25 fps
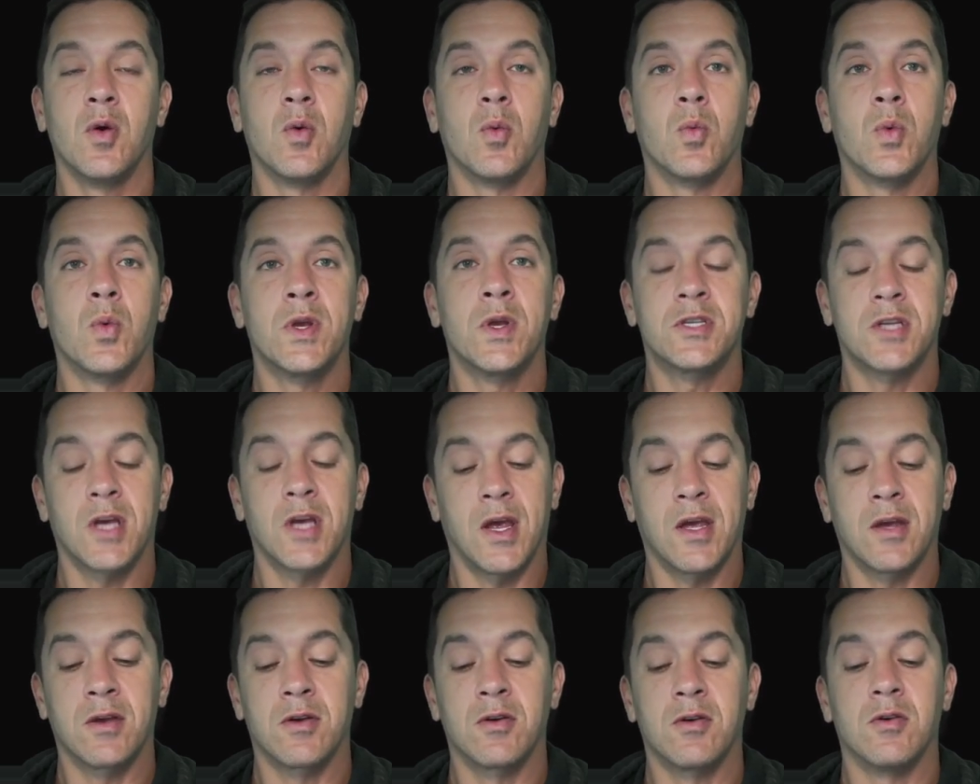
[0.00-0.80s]
which
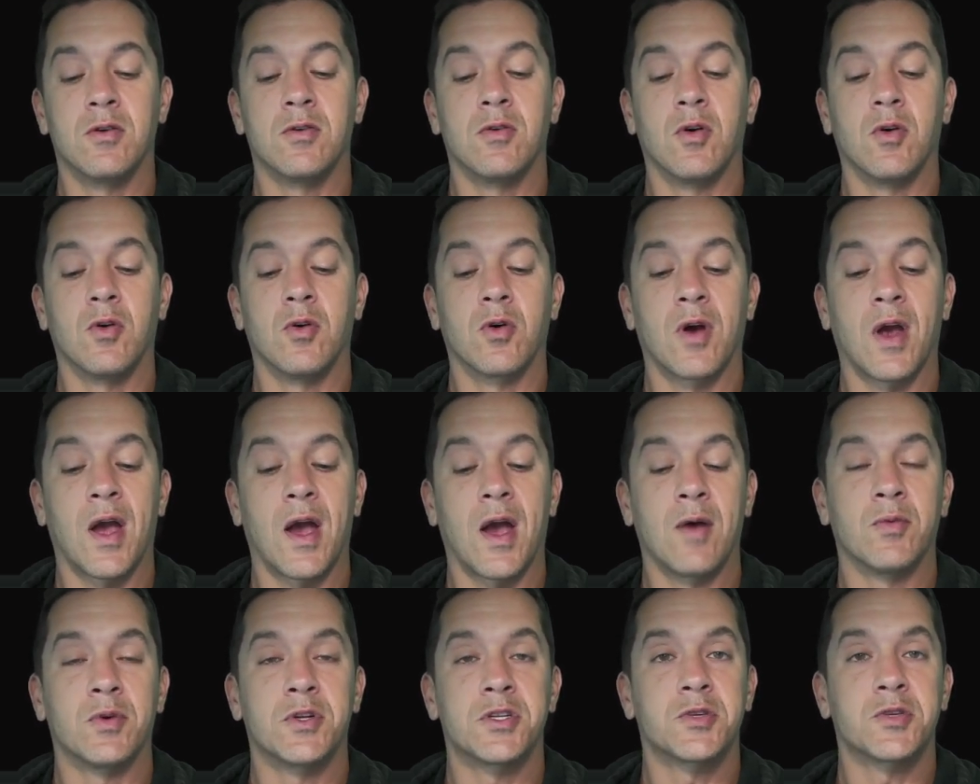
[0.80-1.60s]
angle or
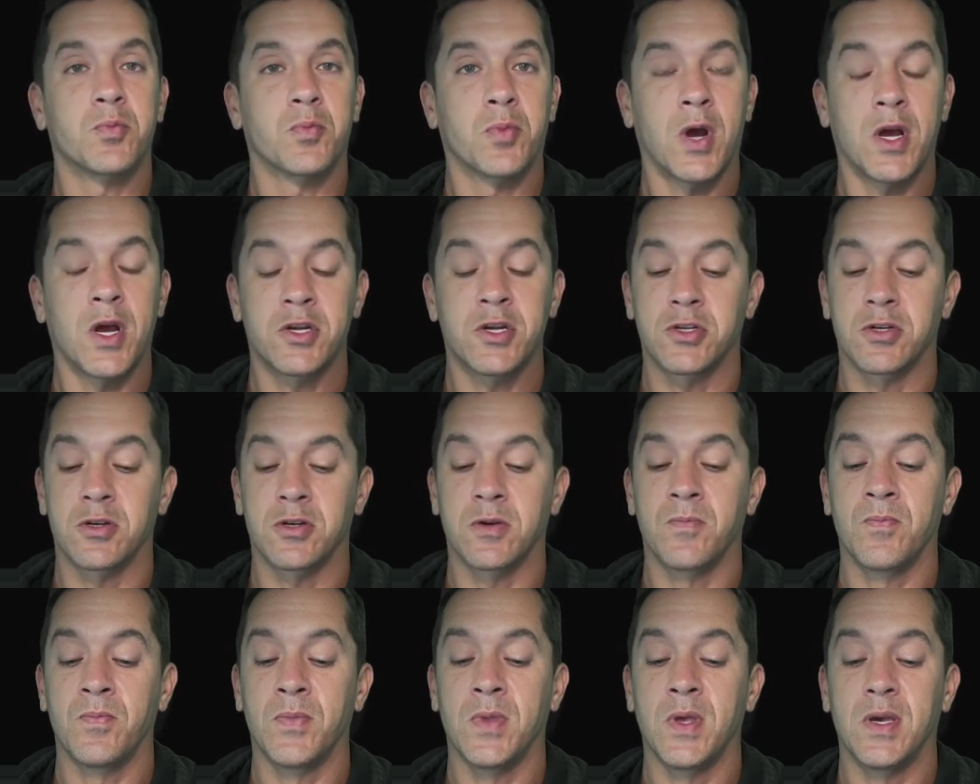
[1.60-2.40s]
how much
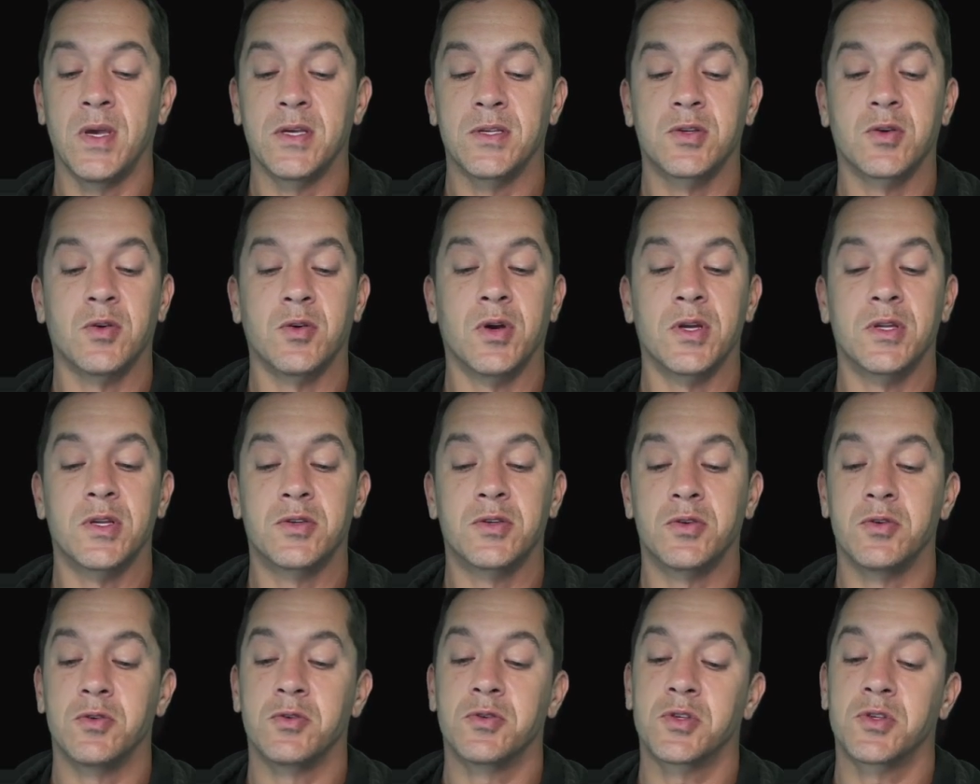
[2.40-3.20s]
pressure is going
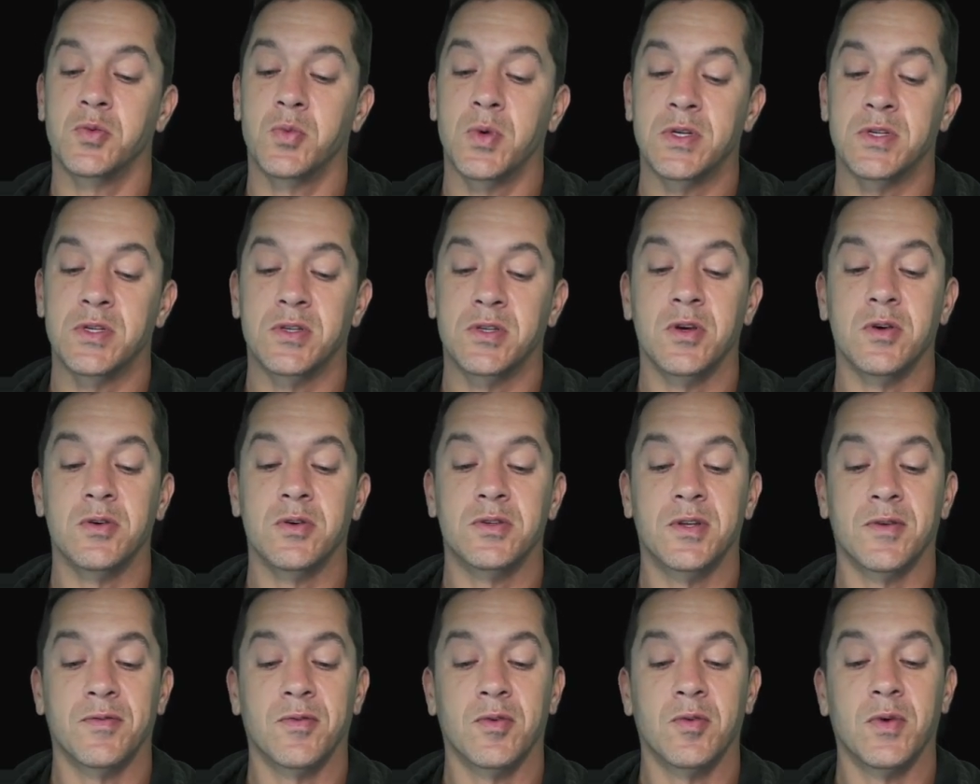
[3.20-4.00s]
to switch those
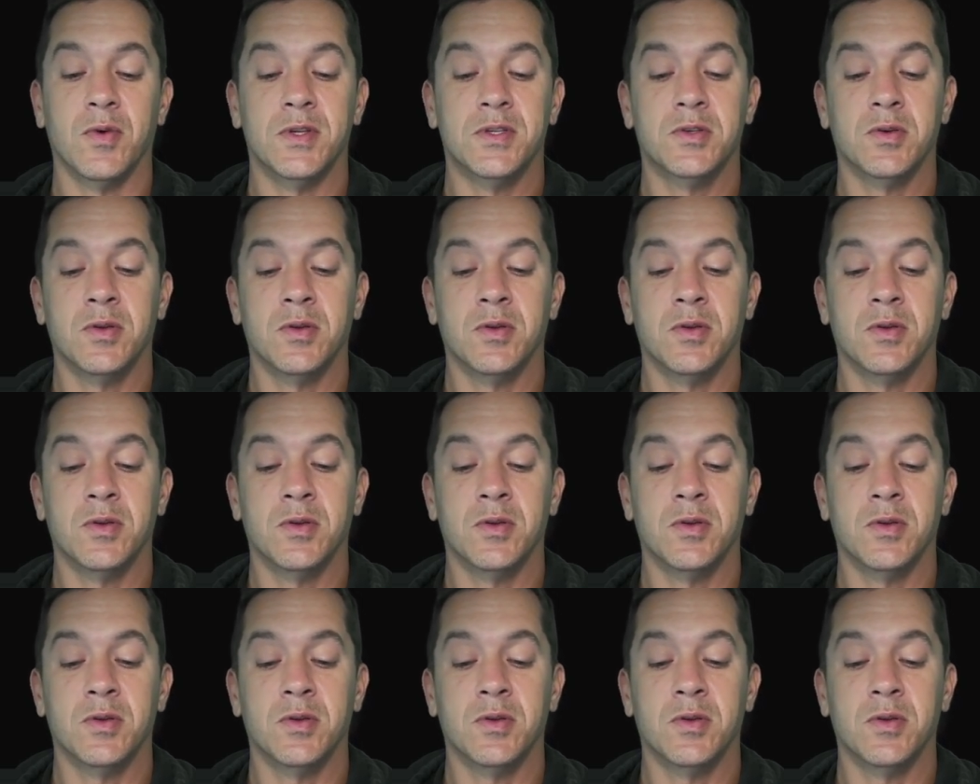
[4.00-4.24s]
different ones.